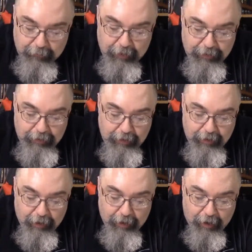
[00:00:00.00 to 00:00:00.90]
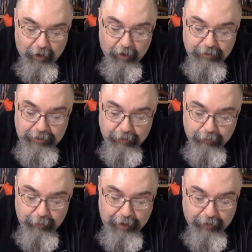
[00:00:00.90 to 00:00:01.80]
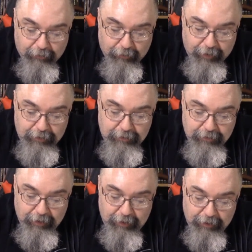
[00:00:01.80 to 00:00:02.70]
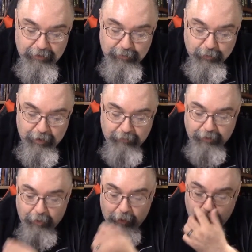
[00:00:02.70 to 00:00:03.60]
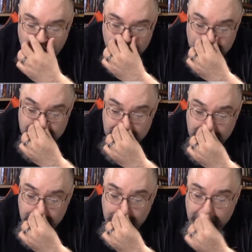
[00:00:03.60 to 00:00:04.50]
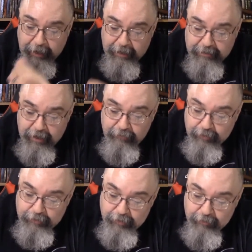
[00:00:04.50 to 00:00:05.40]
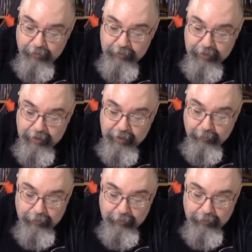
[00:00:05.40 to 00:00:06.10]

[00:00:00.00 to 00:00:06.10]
The artillery battle dress is more heavily armored than standard and has heavier servos that enable